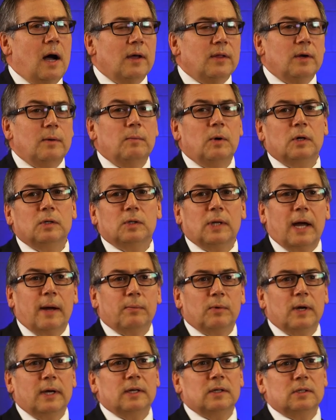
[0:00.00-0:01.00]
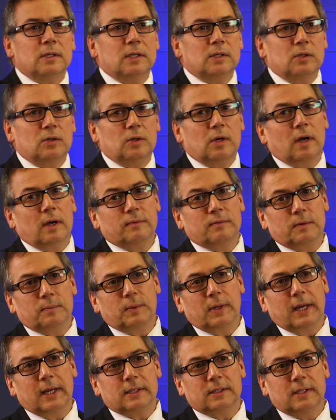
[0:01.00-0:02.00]
Although most operators that do
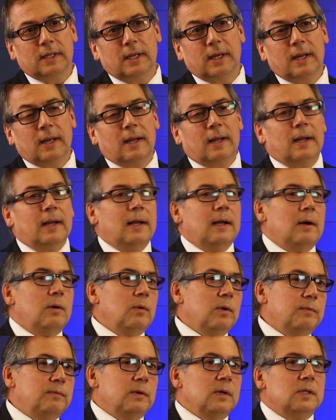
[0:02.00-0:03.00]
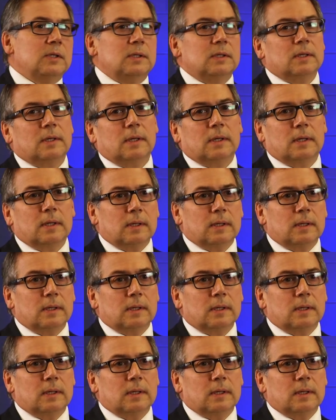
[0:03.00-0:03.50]
kyphoplasty were first